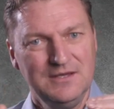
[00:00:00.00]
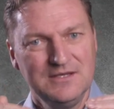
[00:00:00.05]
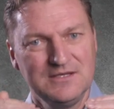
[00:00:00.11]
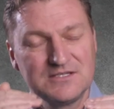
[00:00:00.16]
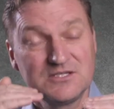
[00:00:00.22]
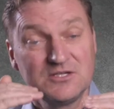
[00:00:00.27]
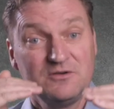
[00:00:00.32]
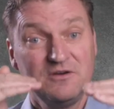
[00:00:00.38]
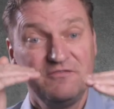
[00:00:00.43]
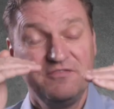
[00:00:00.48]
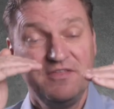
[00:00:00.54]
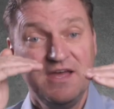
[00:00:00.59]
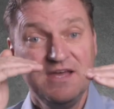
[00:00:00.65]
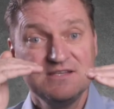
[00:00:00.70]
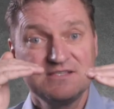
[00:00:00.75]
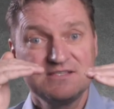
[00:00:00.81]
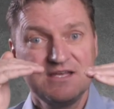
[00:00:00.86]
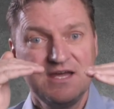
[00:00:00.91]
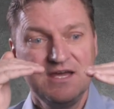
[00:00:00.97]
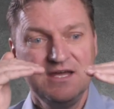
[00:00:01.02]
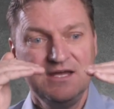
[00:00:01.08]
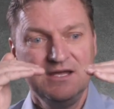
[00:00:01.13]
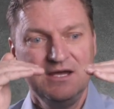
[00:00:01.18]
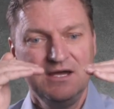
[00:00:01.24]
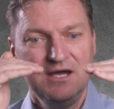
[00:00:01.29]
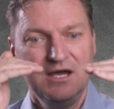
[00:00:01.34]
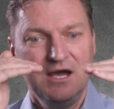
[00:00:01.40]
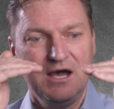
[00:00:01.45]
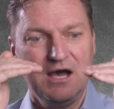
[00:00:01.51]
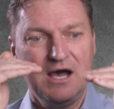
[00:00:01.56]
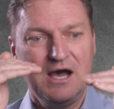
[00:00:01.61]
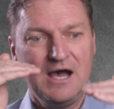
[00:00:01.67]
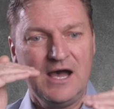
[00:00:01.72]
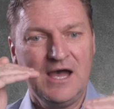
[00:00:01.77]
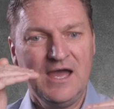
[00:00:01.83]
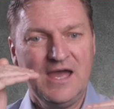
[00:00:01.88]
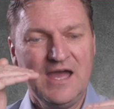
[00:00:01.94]
So if they say,
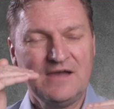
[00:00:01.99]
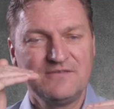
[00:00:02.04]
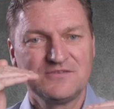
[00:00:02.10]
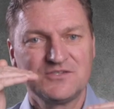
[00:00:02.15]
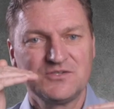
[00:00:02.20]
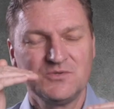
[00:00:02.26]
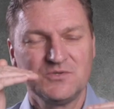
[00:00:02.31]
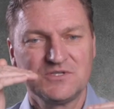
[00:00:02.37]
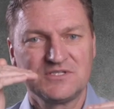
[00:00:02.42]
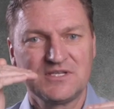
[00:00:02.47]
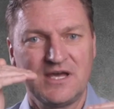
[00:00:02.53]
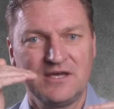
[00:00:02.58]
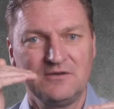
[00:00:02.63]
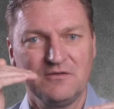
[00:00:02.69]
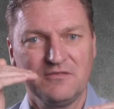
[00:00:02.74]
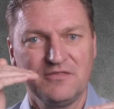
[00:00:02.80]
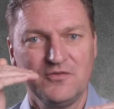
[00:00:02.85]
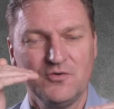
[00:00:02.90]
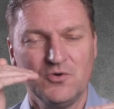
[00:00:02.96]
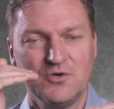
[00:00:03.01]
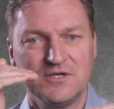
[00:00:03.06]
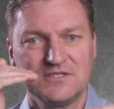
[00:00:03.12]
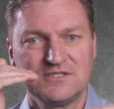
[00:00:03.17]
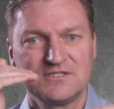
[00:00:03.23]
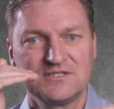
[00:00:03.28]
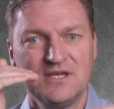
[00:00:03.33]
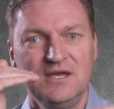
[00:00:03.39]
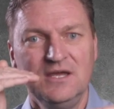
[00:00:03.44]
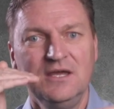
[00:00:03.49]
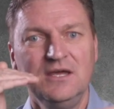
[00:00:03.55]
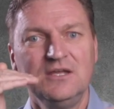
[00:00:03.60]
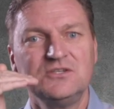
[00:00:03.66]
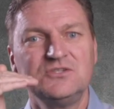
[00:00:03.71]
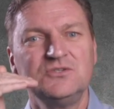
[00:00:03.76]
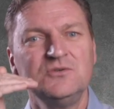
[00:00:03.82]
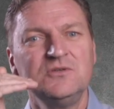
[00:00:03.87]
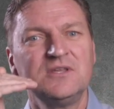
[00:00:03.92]
I have suicidal thoughts,
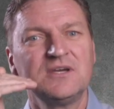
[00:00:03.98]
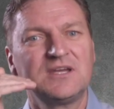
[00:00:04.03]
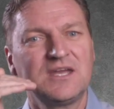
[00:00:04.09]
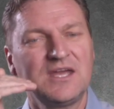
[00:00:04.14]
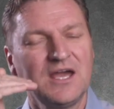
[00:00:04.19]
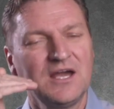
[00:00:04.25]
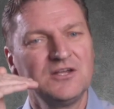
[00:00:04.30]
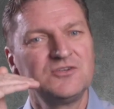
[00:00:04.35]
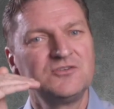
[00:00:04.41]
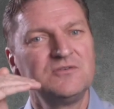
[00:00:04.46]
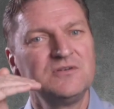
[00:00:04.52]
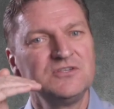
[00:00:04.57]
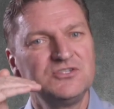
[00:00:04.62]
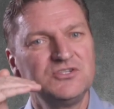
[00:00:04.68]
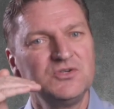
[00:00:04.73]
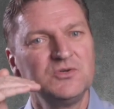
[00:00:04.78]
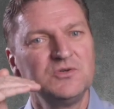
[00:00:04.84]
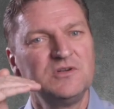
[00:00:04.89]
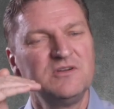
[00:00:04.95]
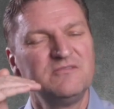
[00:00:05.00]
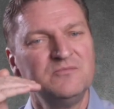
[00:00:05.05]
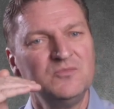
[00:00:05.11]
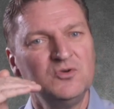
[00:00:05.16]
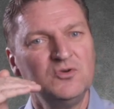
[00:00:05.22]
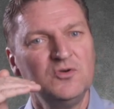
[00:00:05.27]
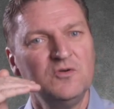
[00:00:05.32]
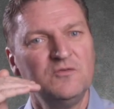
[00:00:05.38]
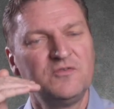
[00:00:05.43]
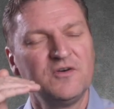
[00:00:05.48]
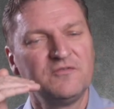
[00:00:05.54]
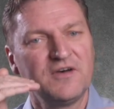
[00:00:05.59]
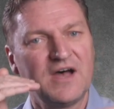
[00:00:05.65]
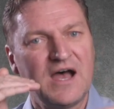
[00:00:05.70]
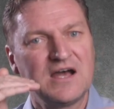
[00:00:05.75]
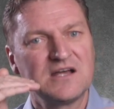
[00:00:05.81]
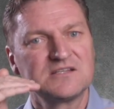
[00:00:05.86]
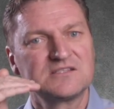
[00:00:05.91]
do the counterintuitive move of
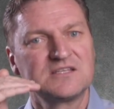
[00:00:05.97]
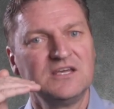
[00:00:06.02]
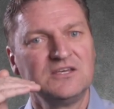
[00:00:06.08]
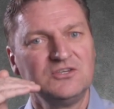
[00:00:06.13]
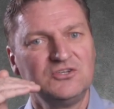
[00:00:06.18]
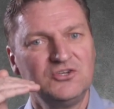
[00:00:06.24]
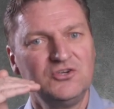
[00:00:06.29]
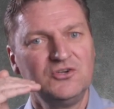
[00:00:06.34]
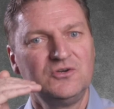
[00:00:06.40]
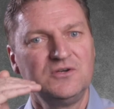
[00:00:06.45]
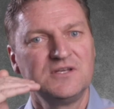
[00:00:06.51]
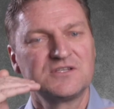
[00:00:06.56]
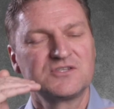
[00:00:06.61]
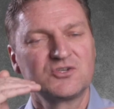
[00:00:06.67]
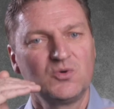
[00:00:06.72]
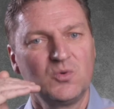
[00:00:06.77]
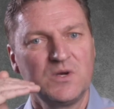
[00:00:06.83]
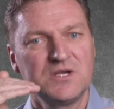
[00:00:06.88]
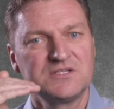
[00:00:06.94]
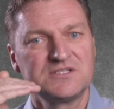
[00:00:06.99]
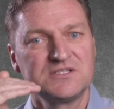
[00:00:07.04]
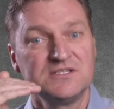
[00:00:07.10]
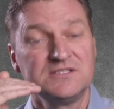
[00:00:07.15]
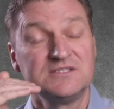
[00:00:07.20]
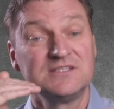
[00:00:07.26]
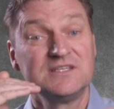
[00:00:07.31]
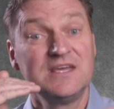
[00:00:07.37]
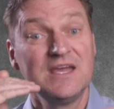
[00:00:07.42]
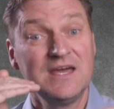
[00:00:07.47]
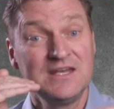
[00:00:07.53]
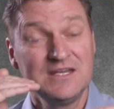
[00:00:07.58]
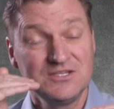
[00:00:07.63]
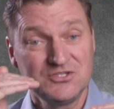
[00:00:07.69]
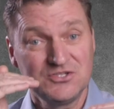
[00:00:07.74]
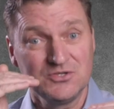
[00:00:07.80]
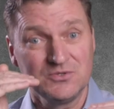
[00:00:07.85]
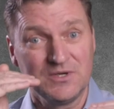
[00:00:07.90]
asking curious questions. Get
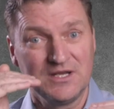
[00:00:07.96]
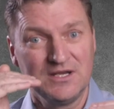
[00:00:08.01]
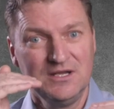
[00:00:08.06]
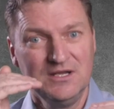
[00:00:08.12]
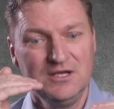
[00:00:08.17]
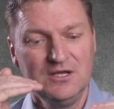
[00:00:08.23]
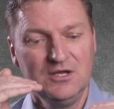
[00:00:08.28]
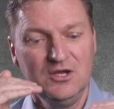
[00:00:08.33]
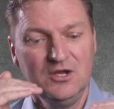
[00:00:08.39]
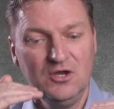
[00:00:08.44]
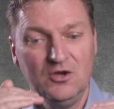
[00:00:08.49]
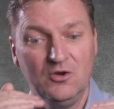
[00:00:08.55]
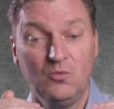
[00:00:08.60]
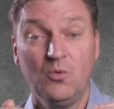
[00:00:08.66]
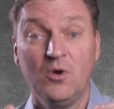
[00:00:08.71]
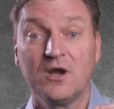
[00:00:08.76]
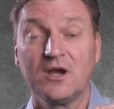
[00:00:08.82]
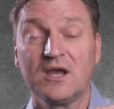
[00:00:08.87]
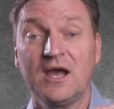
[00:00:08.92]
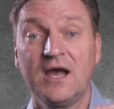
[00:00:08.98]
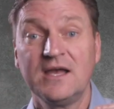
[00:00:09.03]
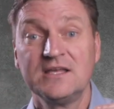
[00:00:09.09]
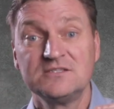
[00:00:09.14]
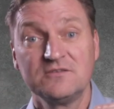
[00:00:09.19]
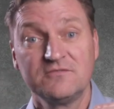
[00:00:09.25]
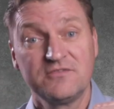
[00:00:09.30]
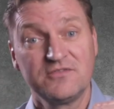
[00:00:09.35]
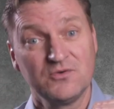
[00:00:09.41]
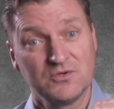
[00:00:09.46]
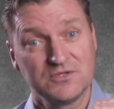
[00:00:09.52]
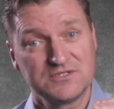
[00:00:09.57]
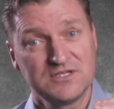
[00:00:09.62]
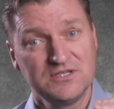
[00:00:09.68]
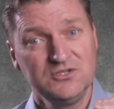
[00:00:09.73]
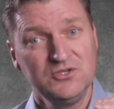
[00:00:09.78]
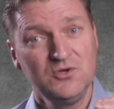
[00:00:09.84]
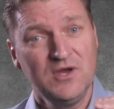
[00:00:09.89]
into it. What kinds of
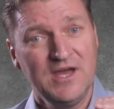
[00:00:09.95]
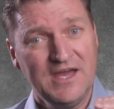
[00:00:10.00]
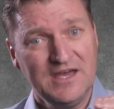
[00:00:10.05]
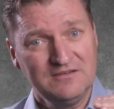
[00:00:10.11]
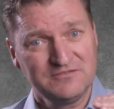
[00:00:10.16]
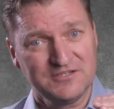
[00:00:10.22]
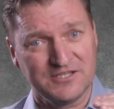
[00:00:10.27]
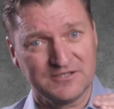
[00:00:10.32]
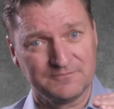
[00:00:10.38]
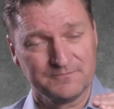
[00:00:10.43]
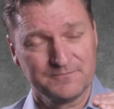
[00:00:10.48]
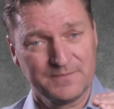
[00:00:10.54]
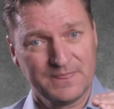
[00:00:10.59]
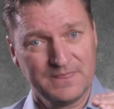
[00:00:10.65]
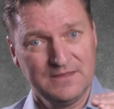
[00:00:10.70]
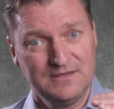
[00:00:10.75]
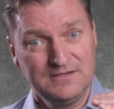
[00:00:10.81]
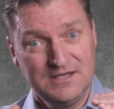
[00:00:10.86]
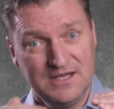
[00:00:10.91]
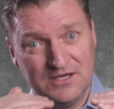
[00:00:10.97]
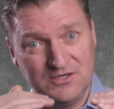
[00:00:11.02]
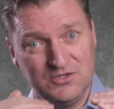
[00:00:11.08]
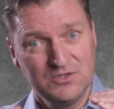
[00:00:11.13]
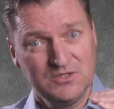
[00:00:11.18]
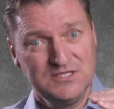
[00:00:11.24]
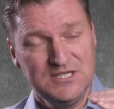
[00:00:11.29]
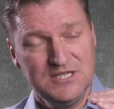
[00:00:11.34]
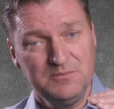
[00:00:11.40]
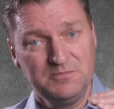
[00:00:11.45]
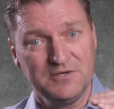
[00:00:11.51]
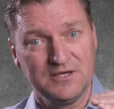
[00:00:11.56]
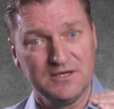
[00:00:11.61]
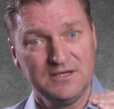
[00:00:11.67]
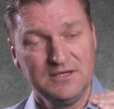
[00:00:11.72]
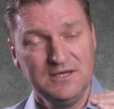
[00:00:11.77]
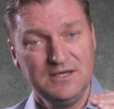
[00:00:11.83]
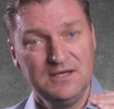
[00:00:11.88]
thoughts are you having? Now you're deeper.